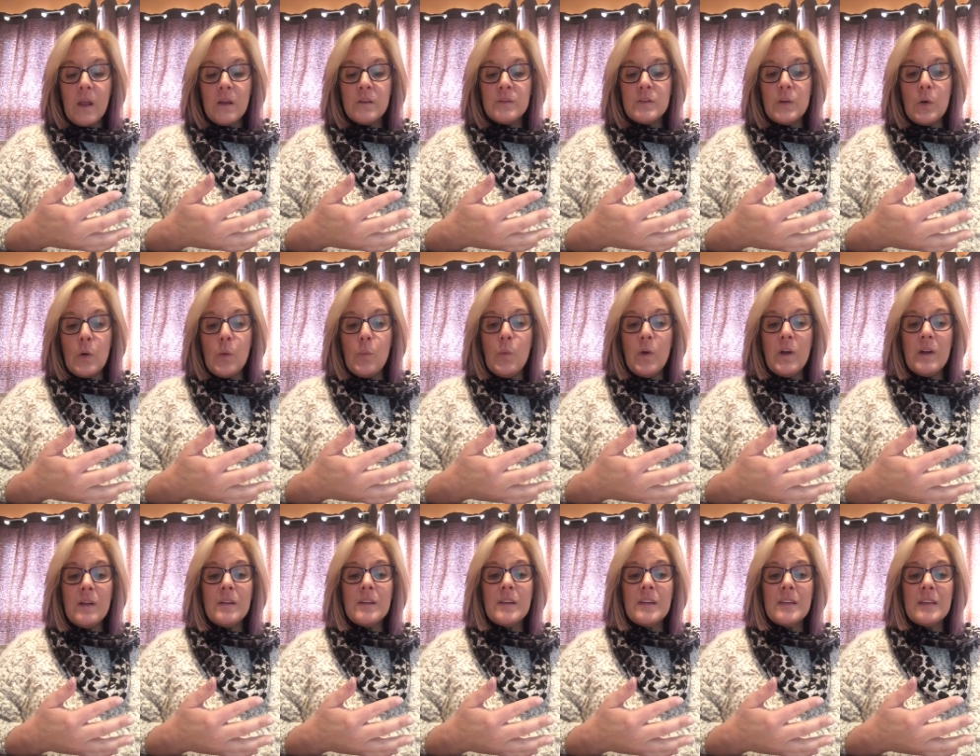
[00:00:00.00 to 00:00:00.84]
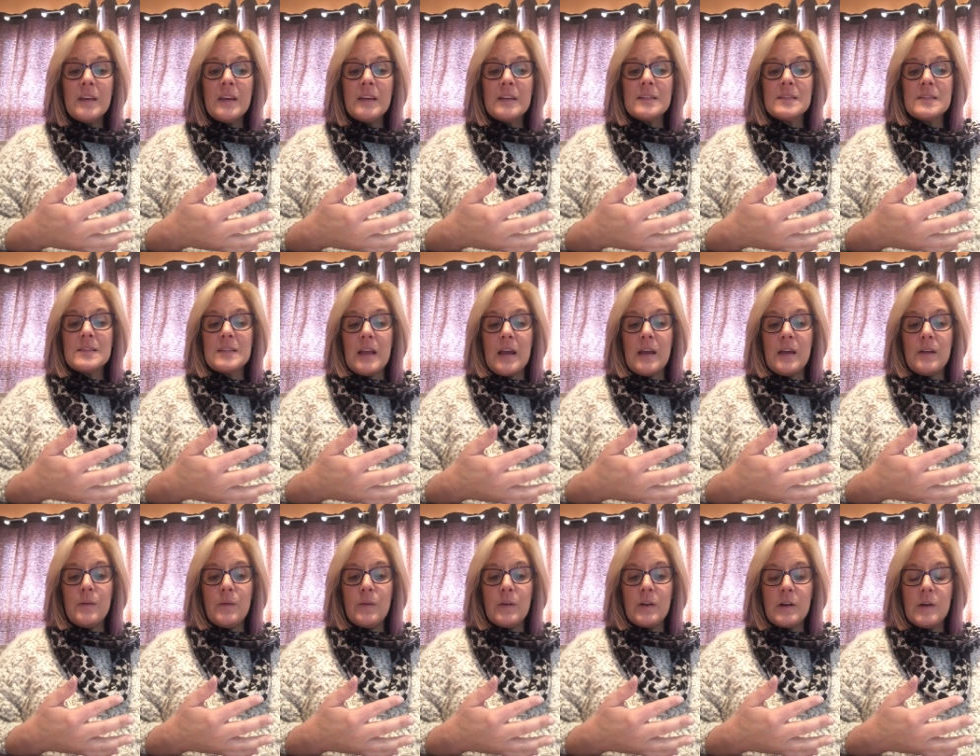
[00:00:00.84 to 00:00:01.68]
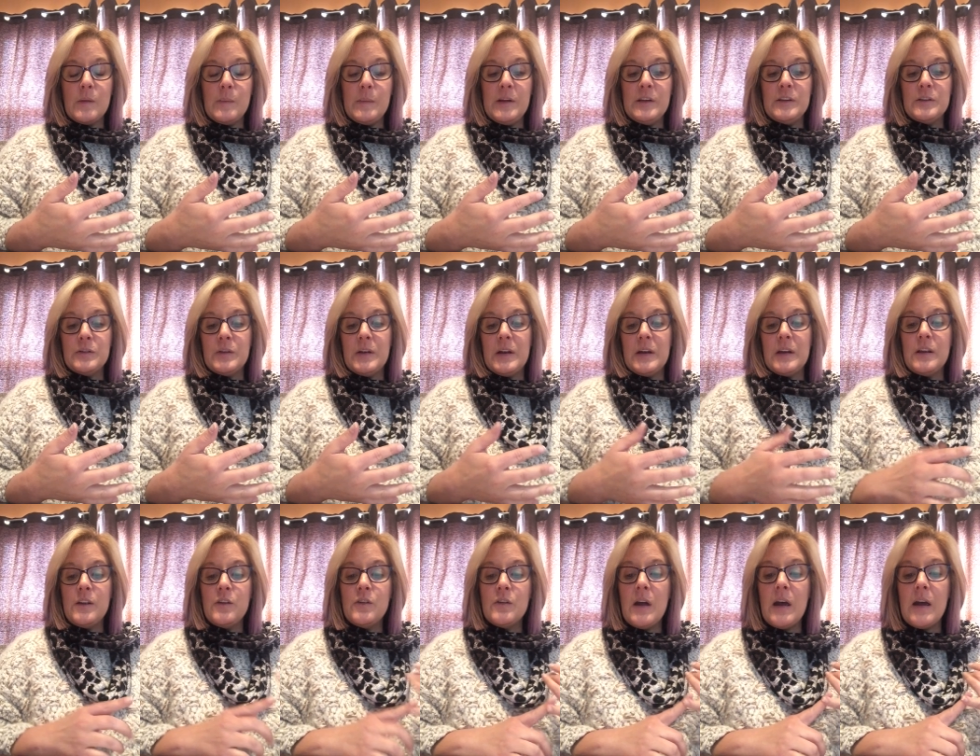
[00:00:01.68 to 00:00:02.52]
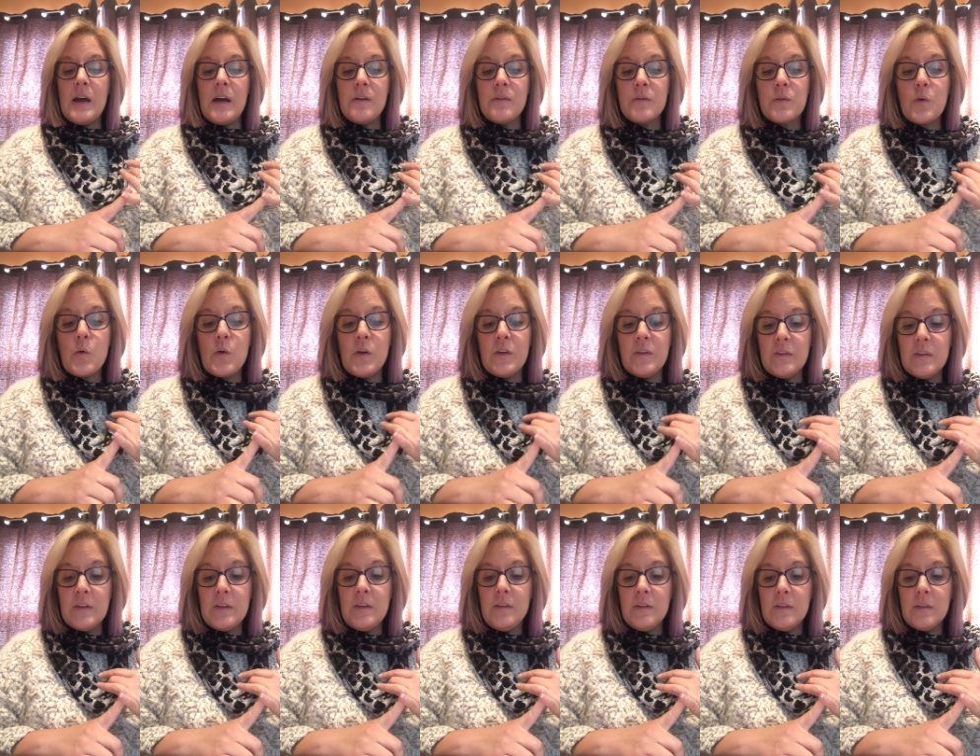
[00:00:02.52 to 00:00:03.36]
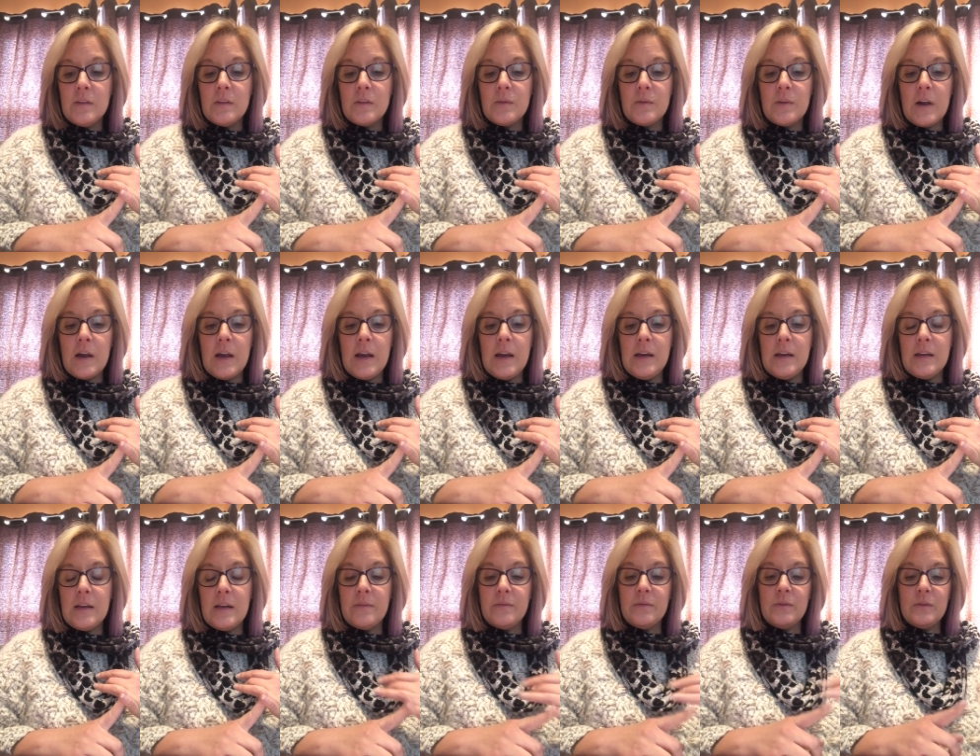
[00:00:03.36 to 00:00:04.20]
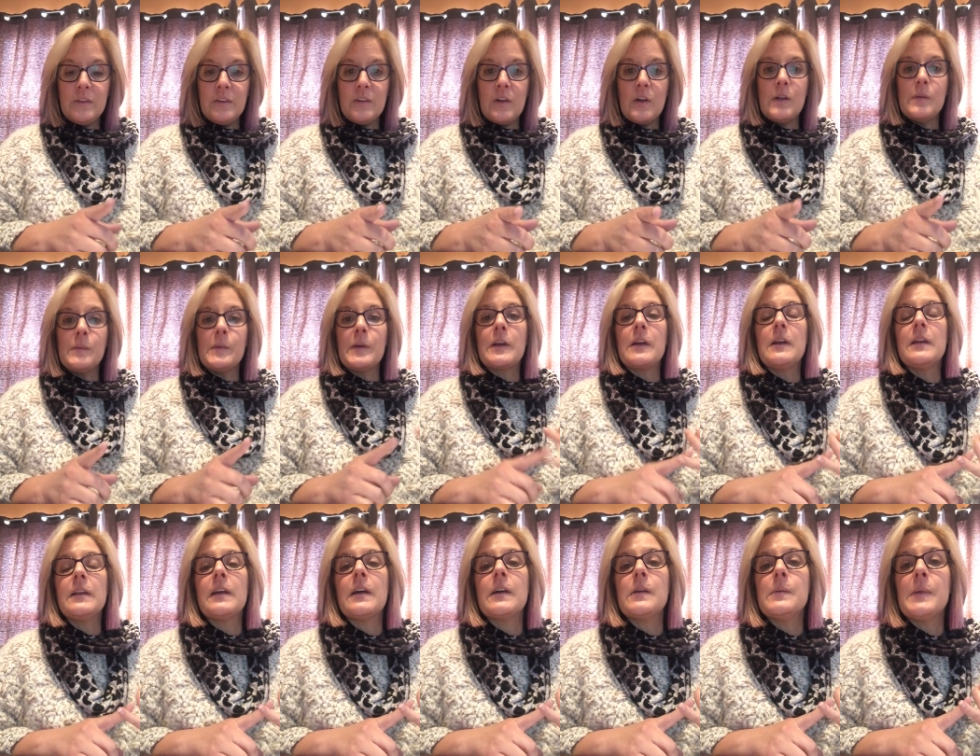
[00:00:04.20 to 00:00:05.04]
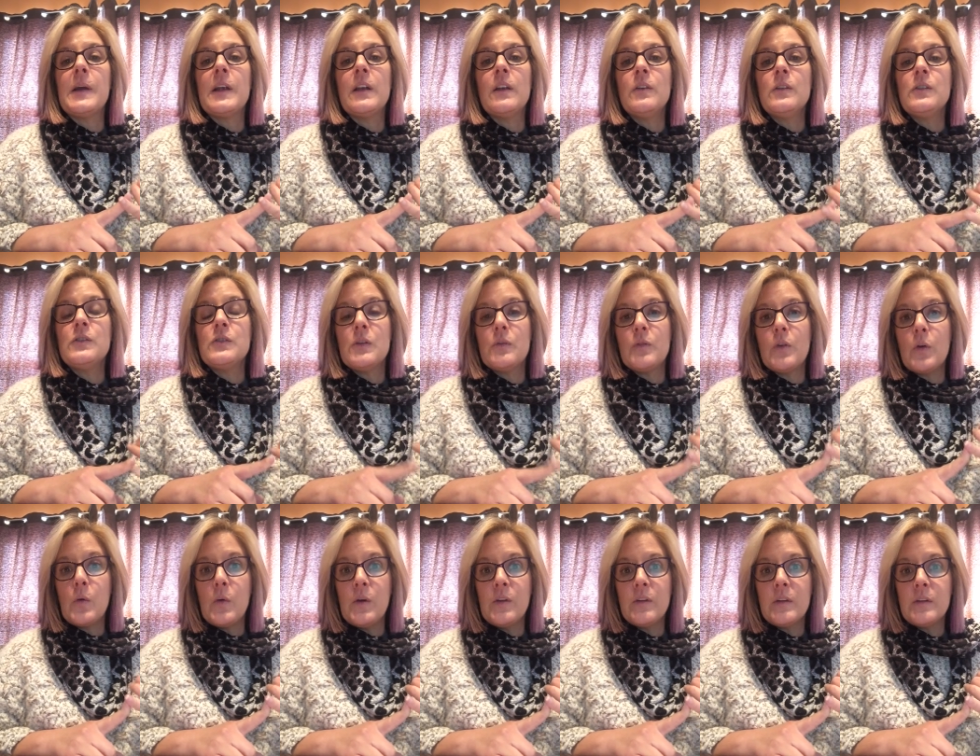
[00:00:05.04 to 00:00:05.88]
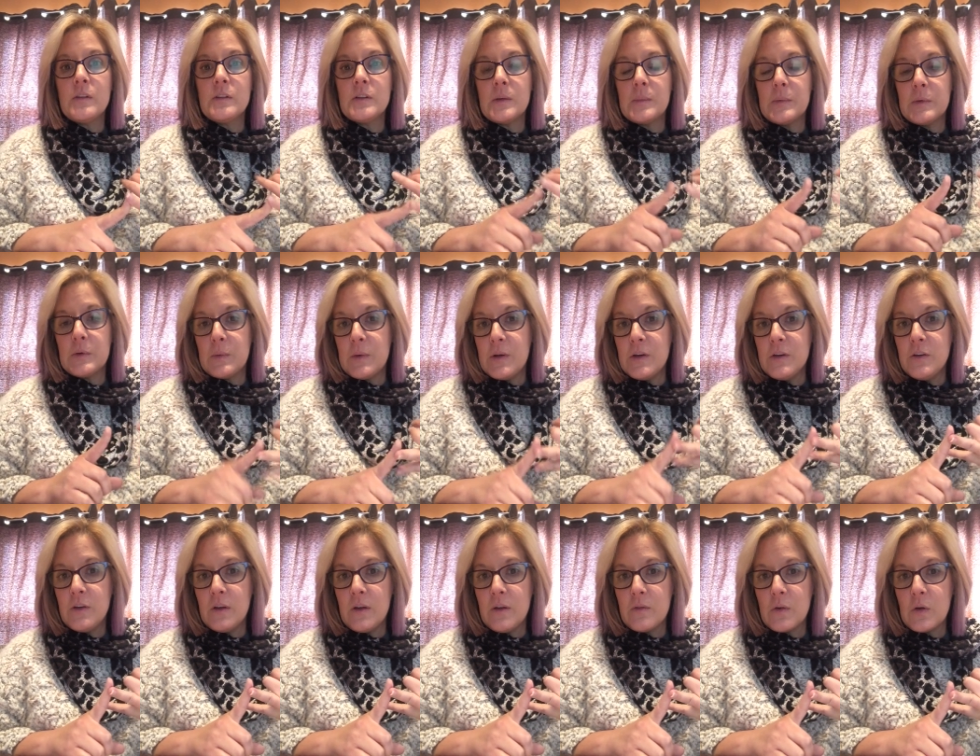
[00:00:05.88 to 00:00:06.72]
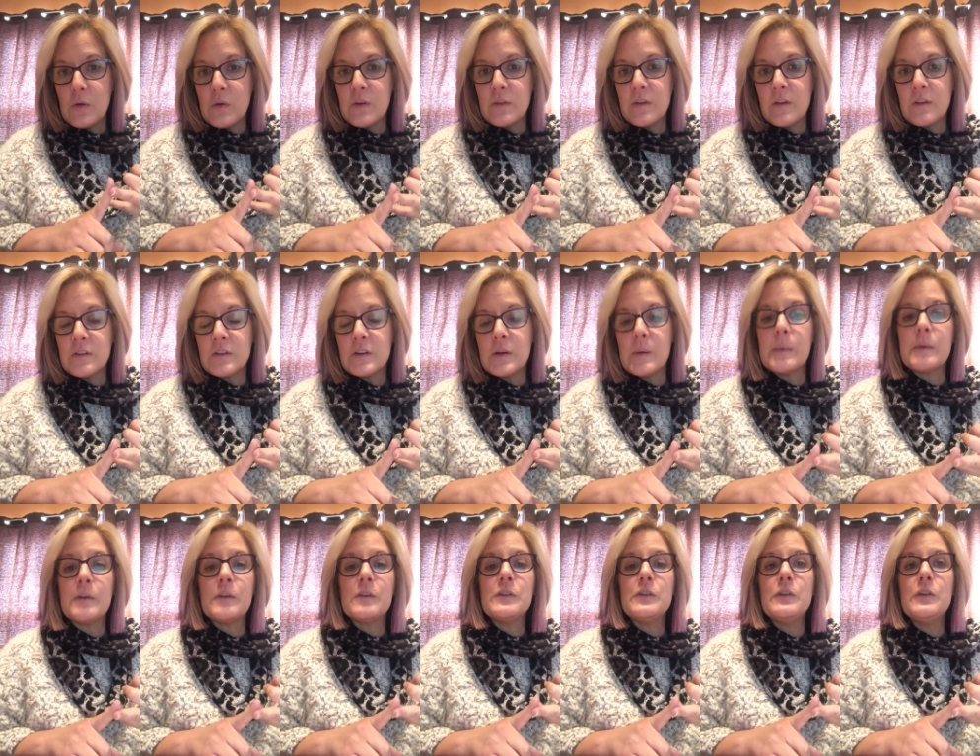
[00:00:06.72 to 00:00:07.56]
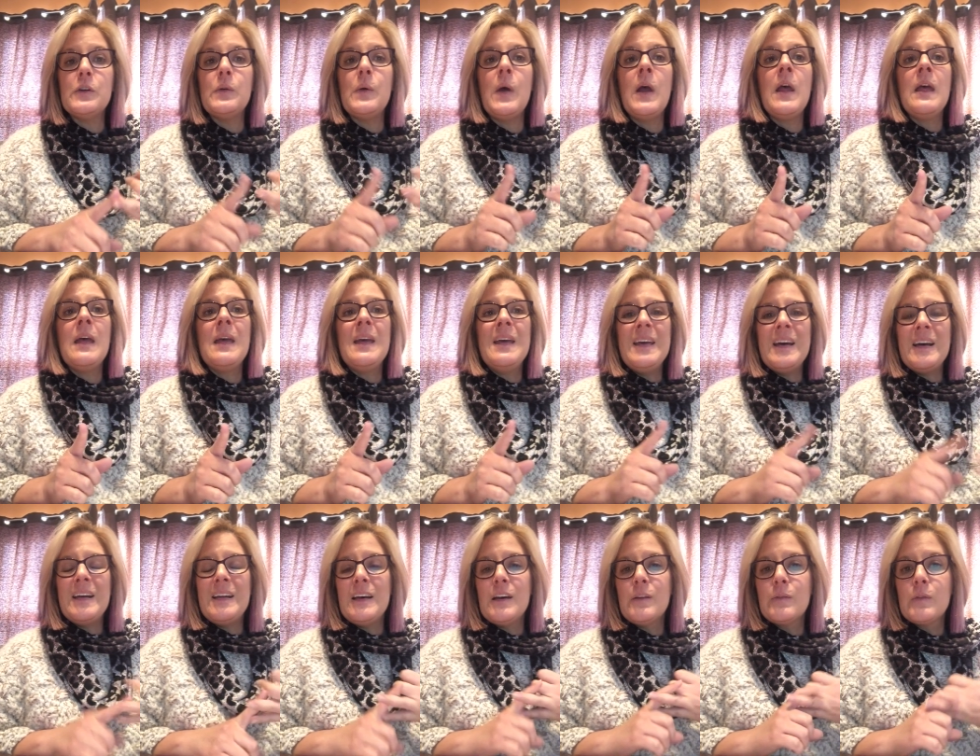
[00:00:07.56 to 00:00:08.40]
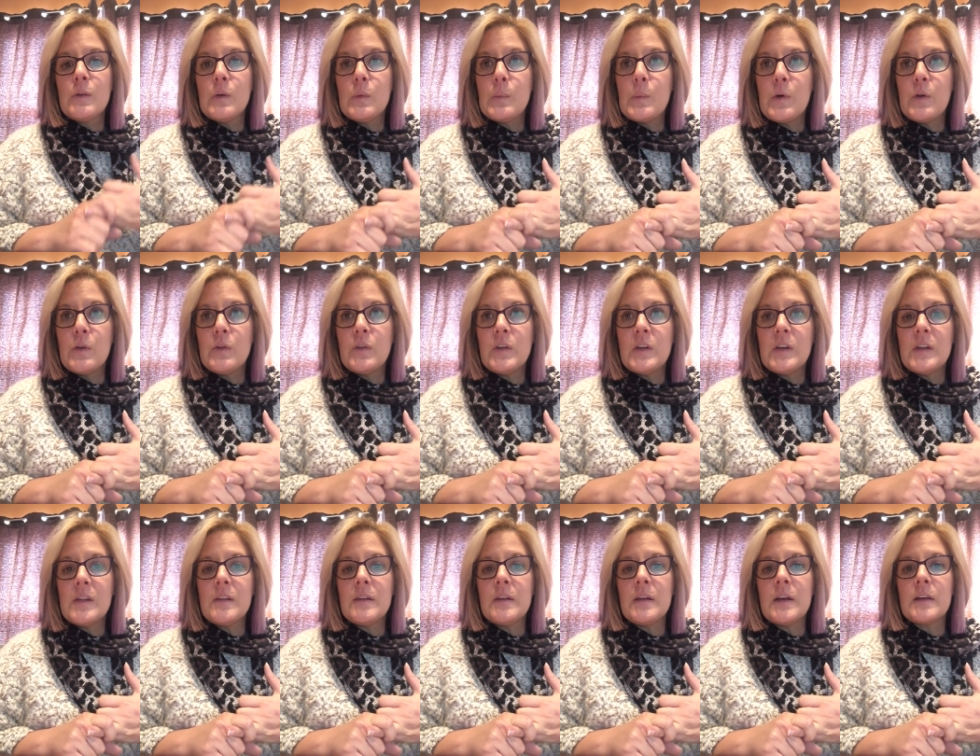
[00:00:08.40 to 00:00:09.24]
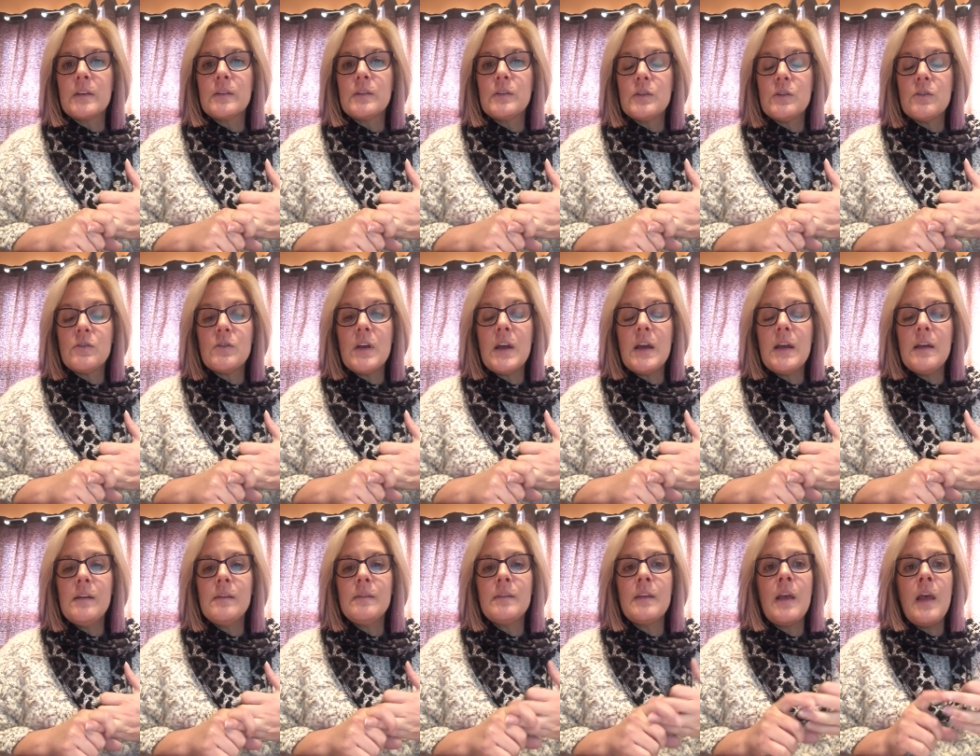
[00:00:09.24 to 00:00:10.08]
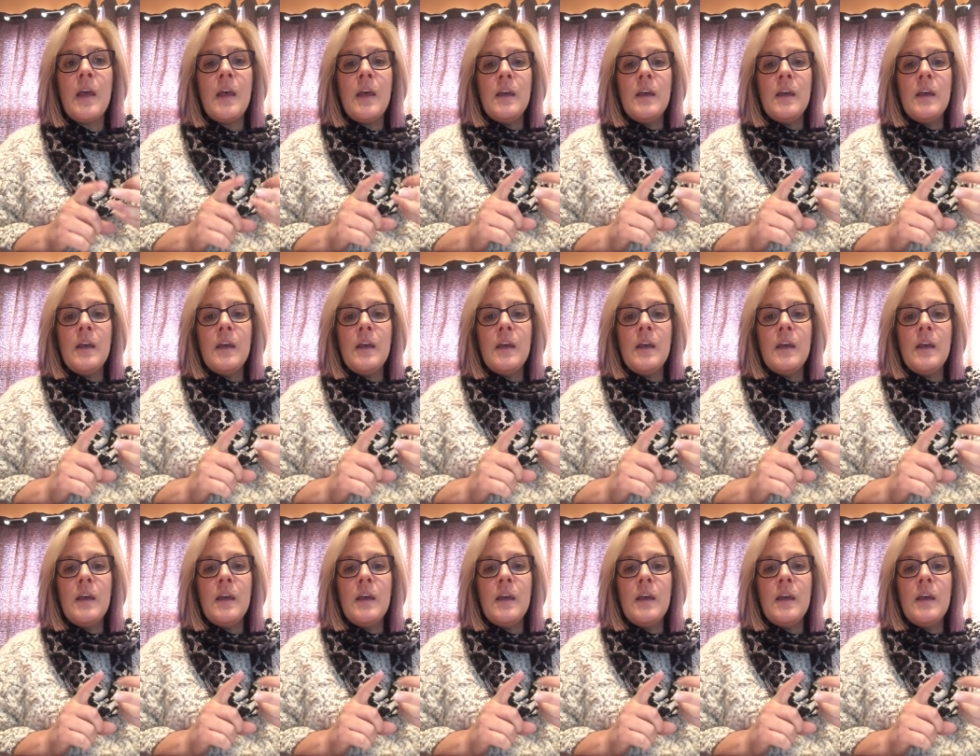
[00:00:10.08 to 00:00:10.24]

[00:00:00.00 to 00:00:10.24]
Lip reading: So one of the things that we're going to be doing, you have quizzes, right? I'm sorry, I'm looking down at my notes. You have a quiz on chapter 1. You'll have a quiz on chapter 2. I'll have those posted in the next 2 days.